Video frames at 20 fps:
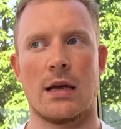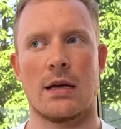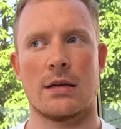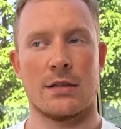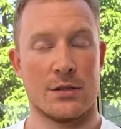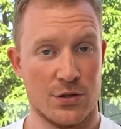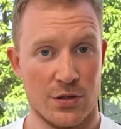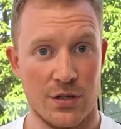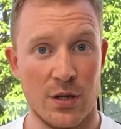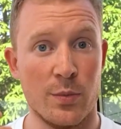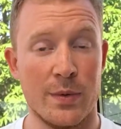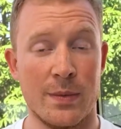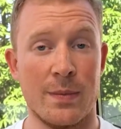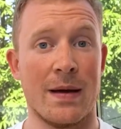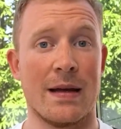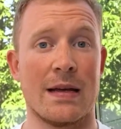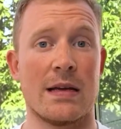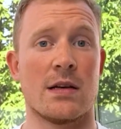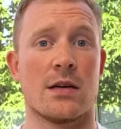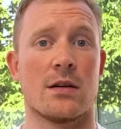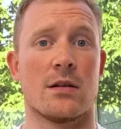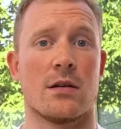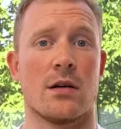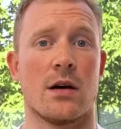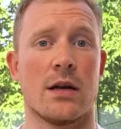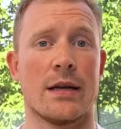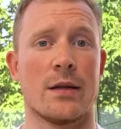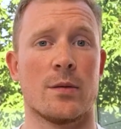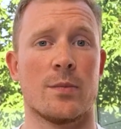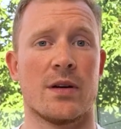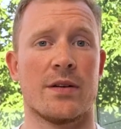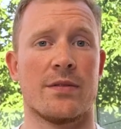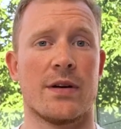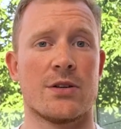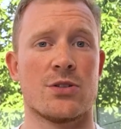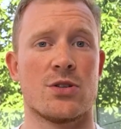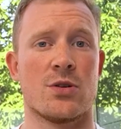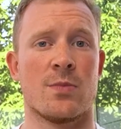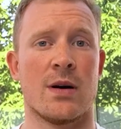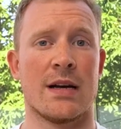So they'll be making a little bit of
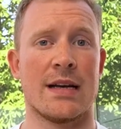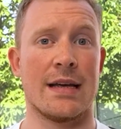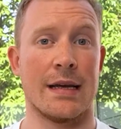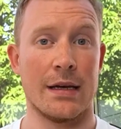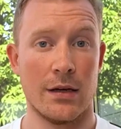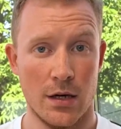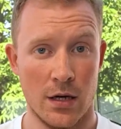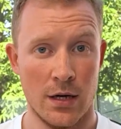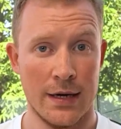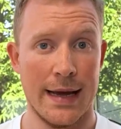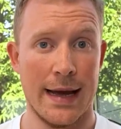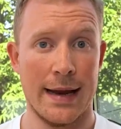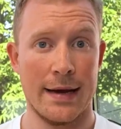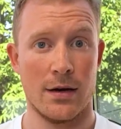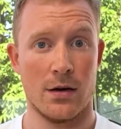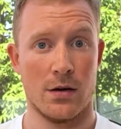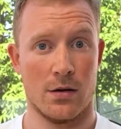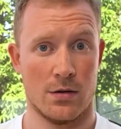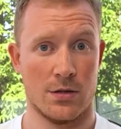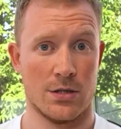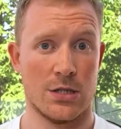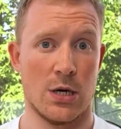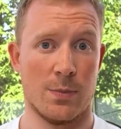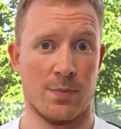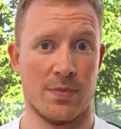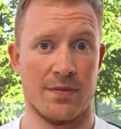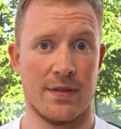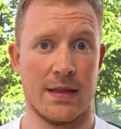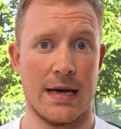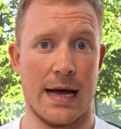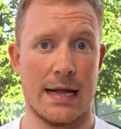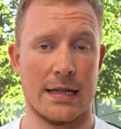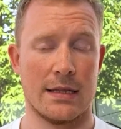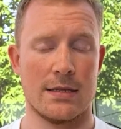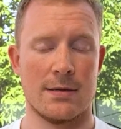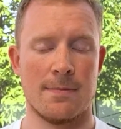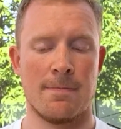extra money again on top of that.